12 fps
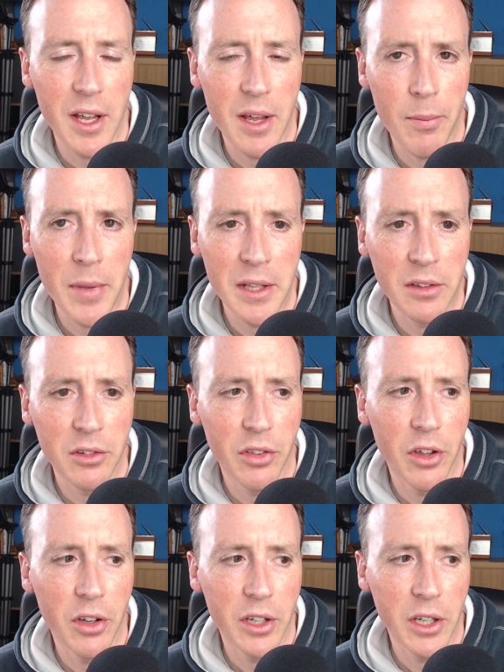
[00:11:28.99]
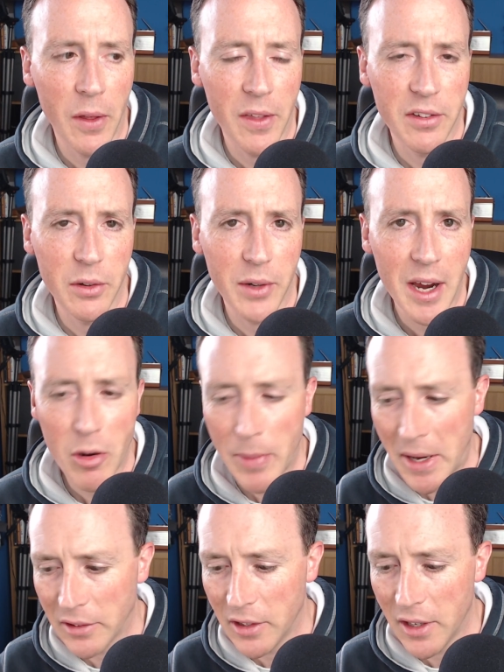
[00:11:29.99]
It means that they still care
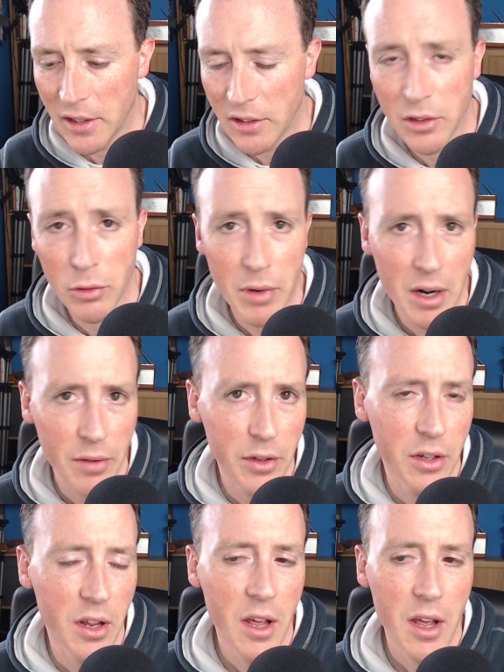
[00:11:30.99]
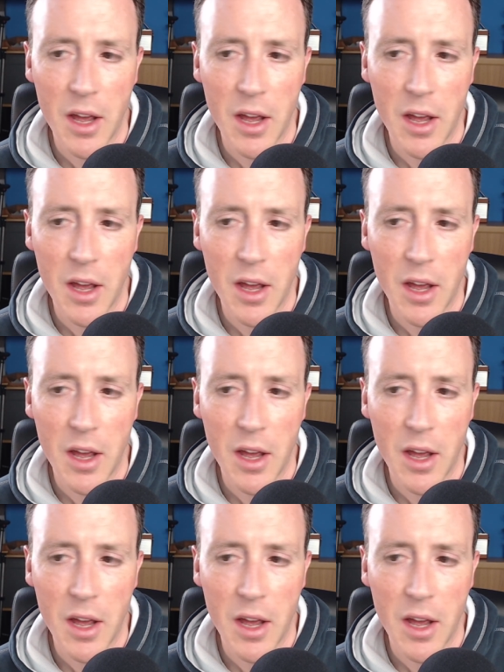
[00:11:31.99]
about it. It's still relevant.